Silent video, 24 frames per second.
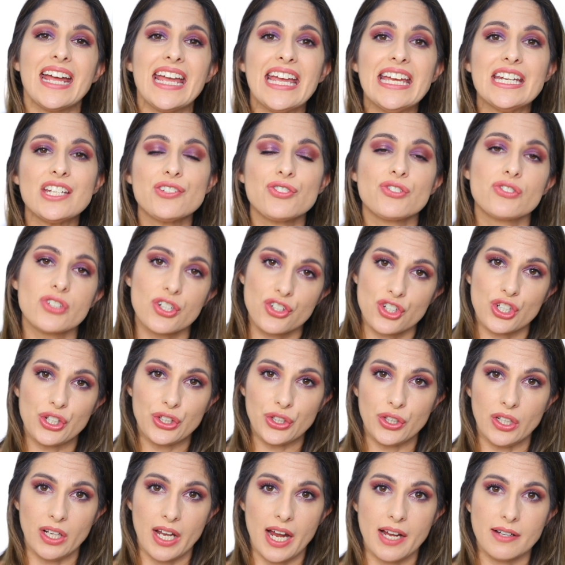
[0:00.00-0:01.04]
It is such a
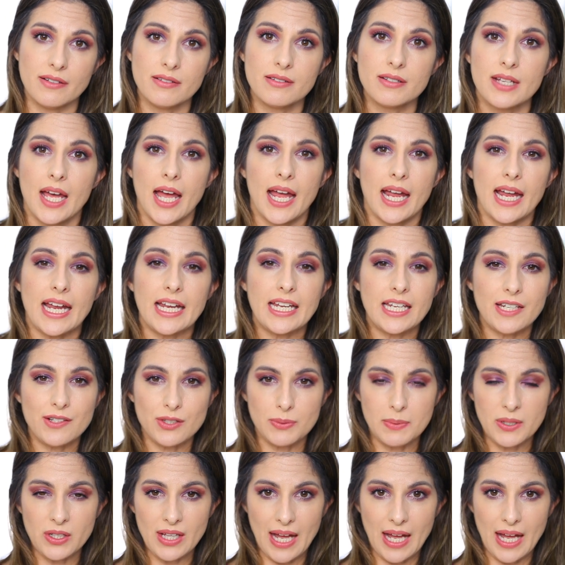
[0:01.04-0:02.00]
good lens. It gives me